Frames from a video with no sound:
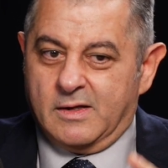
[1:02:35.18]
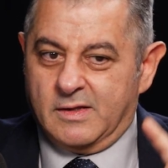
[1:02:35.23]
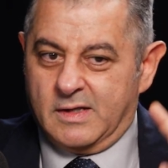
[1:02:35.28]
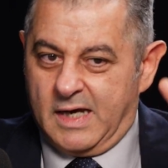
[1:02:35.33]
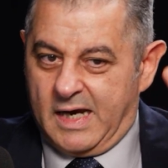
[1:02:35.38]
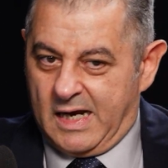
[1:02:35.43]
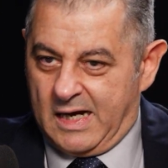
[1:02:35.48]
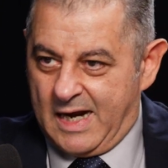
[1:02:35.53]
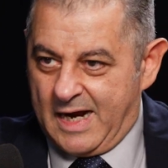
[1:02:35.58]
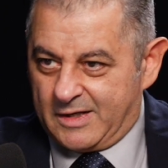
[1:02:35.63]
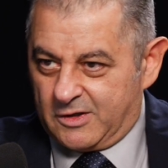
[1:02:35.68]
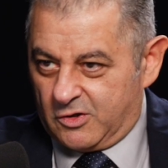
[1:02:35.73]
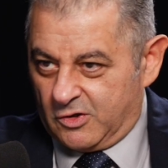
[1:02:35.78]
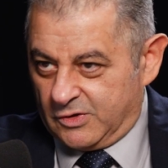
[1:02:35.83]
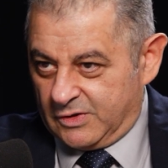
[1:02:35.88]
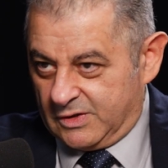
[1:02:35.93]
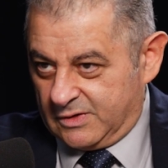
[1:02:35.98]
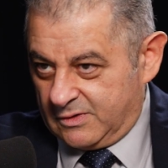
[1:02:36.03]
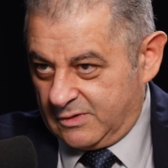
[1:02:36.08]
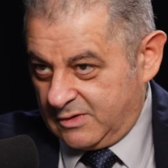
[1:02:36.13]
The
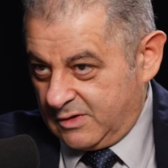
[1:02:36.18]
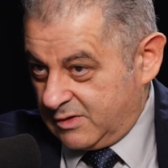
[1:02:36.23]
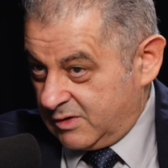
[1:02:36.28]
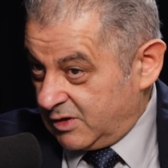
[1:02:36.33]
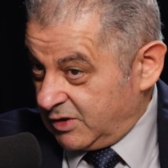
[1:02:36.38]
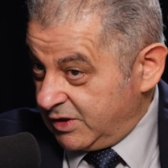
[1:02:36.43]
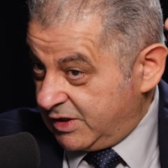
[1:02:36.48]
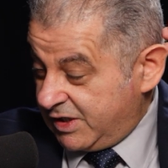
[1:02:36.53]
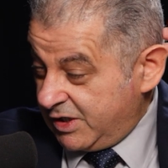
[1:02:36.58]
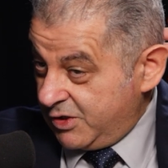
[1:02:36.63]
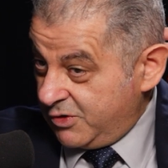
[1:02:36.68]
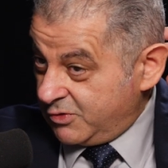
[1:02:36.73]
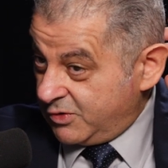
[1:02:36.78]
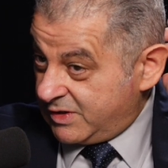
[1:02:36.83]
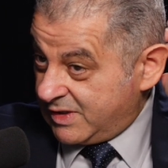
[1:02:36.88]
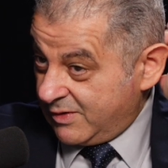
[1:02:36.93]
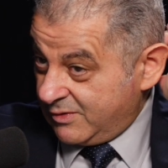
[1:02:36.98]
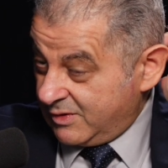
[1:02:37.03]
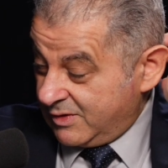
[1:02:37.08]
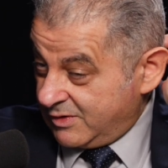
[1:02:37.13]
electrons continue
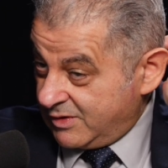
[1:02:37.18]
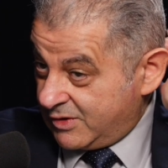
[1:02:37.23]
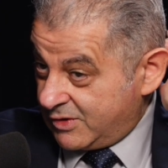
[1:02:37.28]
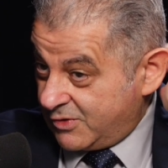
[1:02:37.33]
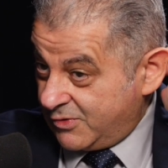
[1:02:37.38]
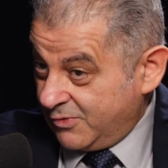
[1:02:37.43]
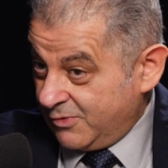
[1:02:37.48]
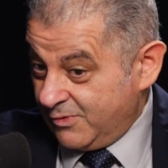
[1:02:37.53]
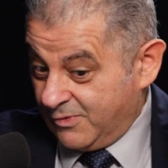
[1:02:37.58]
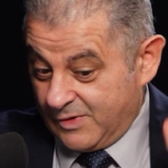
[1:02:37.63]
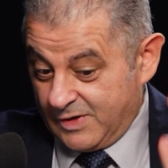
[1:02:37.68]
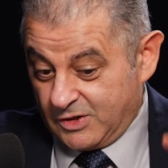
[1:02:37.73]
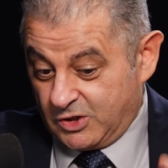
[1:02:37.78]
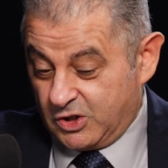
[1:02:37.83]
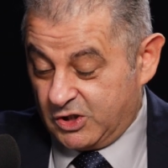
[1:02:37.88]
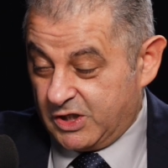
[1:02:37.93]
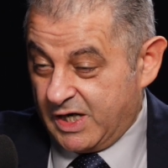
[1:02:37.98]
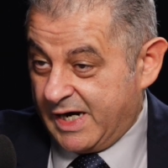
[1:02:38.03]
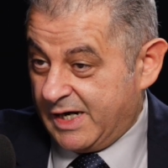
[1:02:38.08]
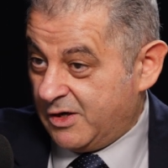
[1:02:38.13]
through a
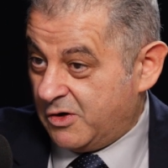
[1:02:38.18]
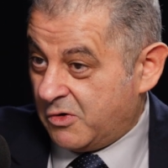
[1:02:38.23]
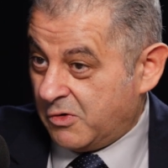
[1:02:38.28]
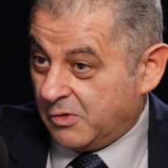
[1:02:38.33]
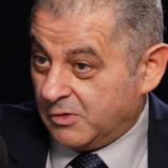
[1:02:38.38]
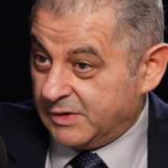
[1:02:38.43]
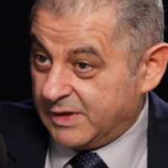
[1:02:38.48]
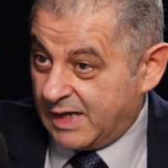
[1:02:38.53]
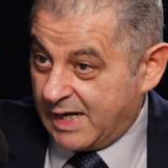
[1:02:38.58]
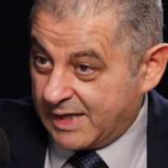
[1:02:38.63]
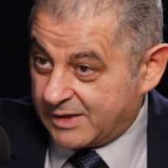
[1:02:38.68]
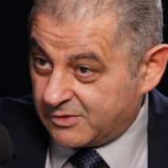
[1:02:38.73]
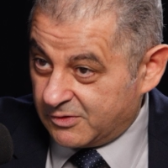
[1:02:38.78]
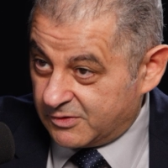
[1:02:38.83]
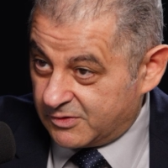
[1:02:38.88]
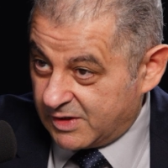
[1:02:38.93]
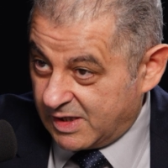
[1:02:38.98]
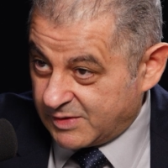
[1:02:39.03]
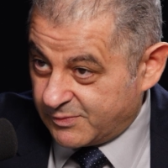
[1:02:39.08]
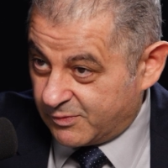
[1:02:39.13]
chain called
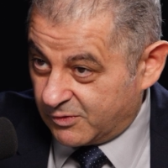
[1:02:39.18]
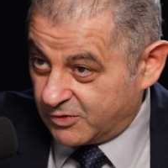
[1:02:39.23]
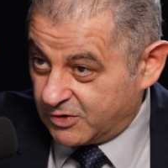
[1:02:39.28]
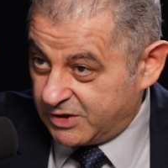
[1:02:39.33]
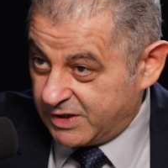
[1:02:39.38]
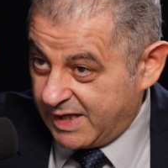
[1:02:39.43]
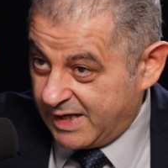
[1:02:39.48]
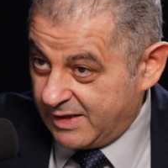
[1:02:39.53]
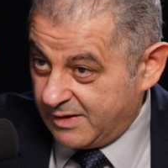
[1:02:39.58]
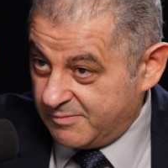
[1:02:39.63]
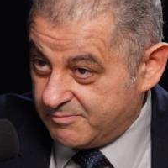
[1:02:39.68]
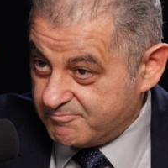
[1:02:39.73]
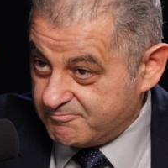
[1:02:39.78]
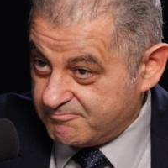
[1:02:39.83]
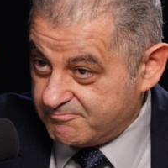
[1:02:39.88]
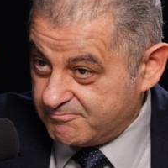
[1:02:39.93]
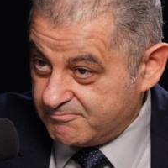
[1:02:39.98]
electron transport chain,